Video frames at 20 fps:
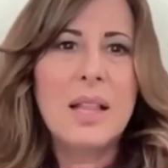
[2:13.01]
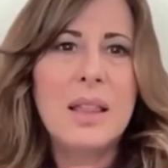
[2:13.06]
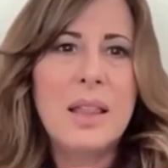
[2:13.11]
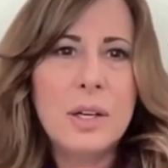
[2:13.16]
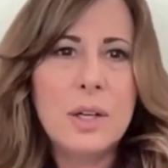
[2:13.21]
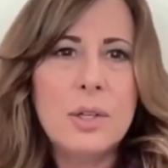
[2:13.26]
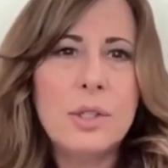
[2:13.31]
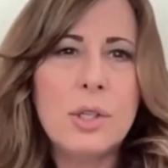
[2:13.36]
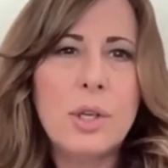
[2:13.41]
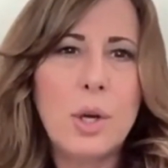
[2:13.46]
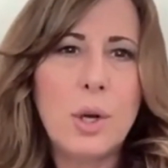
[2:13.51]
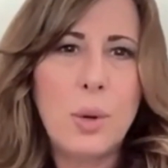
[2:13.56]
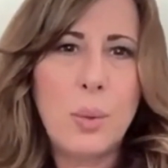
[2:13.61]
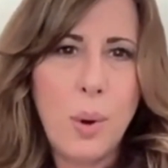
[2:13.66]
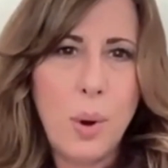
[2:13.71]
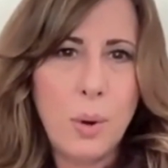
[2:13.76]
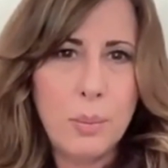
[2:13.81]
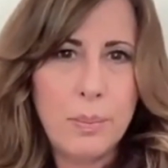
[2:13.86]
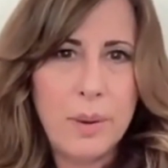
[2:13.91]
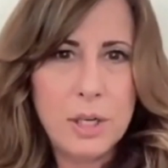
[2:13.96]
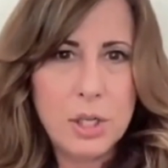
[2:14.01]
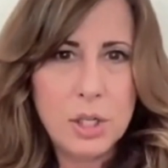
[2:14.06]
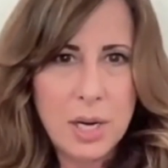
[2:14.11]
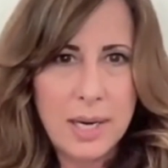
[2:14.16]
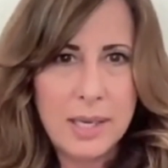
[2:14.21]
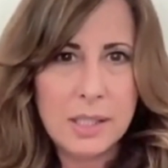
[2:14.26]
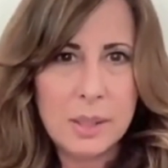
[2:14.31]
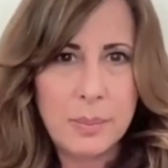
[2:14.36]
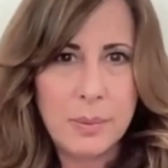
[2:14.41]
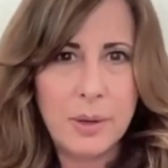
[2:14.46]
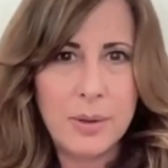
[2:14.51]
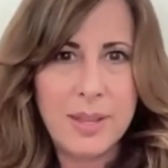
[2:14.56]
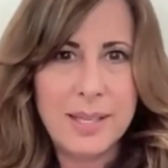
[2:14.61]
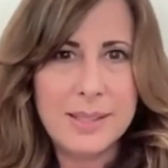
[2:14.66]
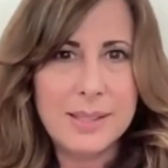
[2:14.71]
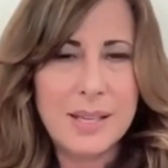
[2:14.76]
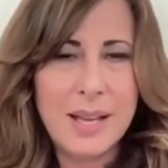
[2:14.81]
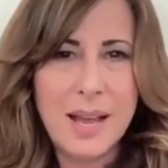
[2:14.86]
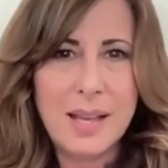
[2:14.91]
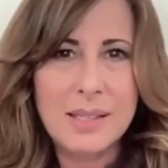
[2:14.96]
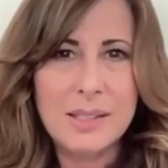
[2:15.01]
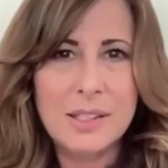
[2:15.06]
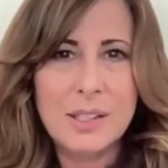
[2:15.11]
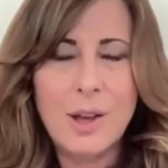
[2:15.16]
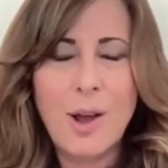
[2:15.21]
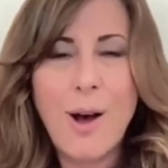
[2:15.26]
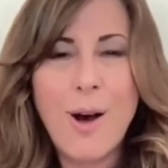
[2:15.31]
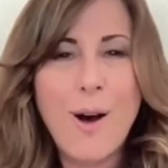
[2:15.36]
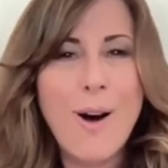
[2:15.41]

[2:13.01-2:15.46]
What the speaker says: There's a quote by Shakespeare that says,